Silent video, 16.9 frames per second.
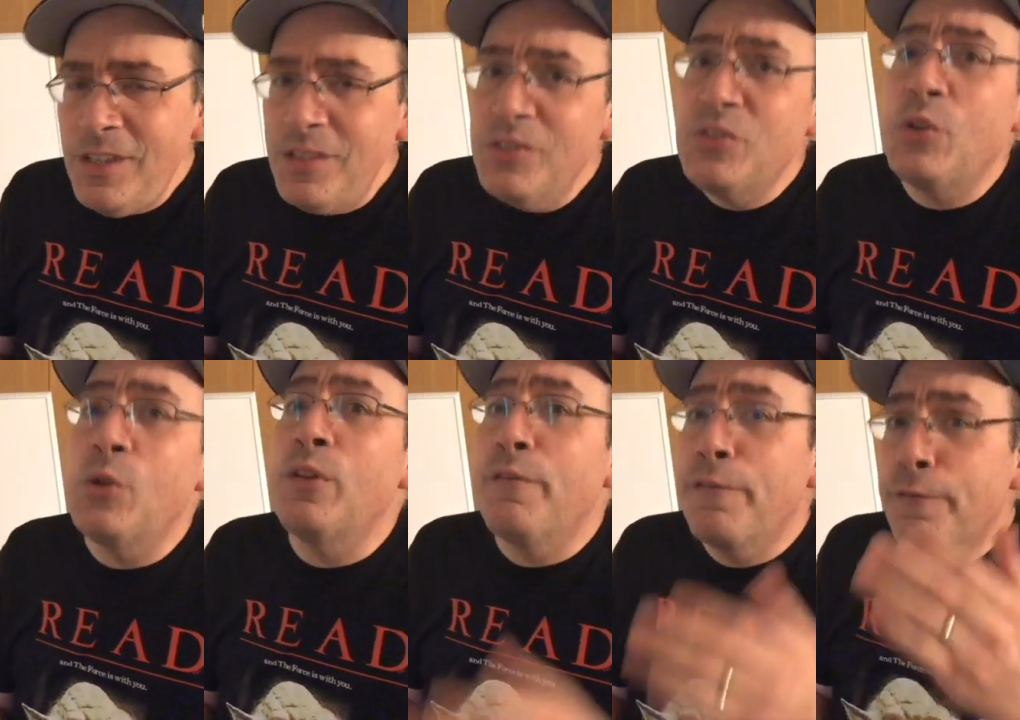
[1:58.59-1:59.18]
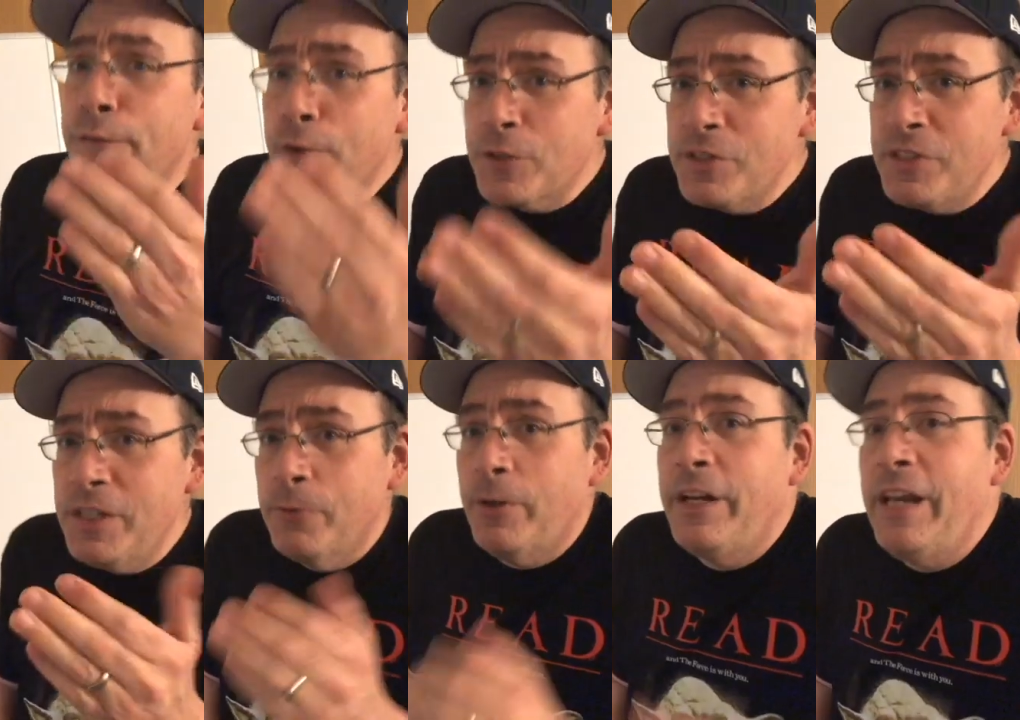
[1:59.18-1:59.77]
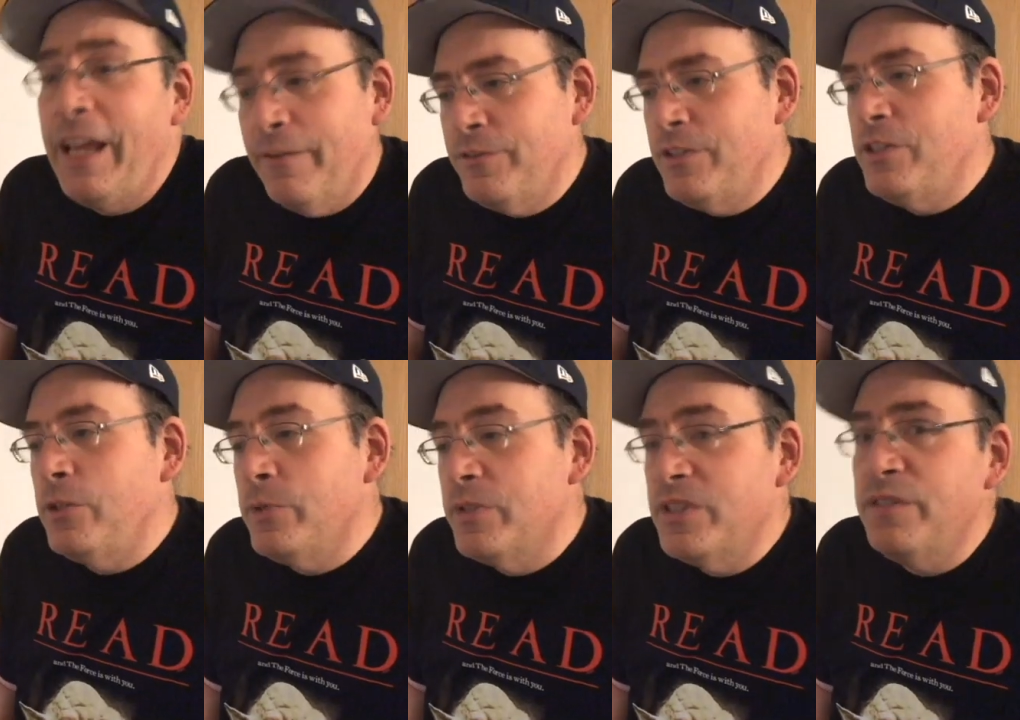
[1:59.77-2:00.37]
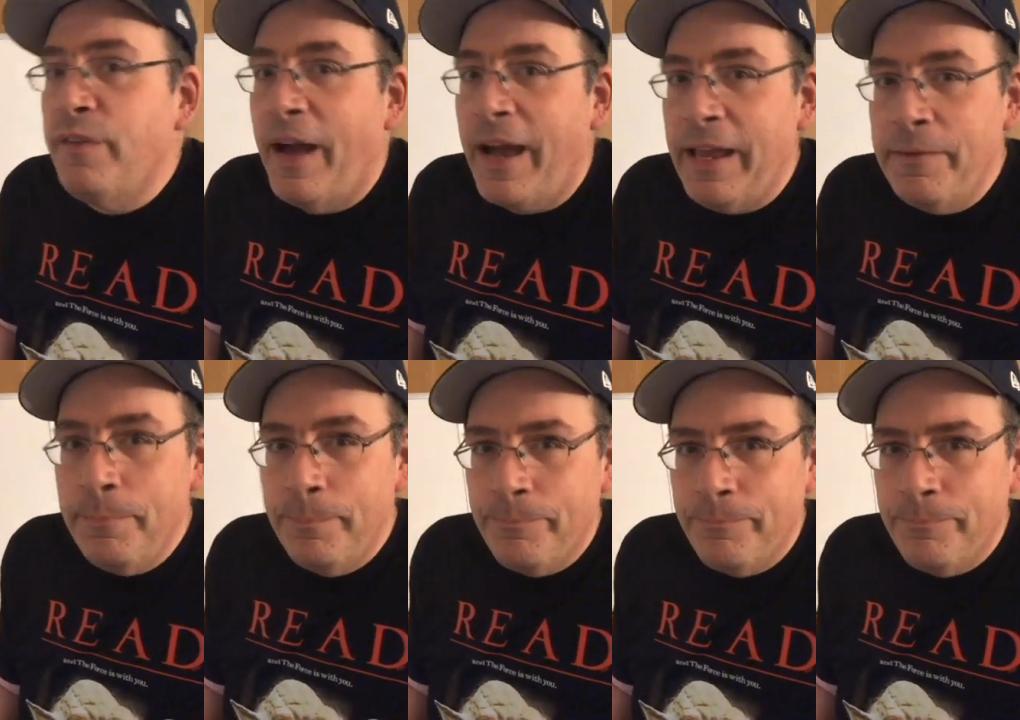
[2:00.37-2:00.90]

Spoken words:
So the first thing we're going to have to do is divide.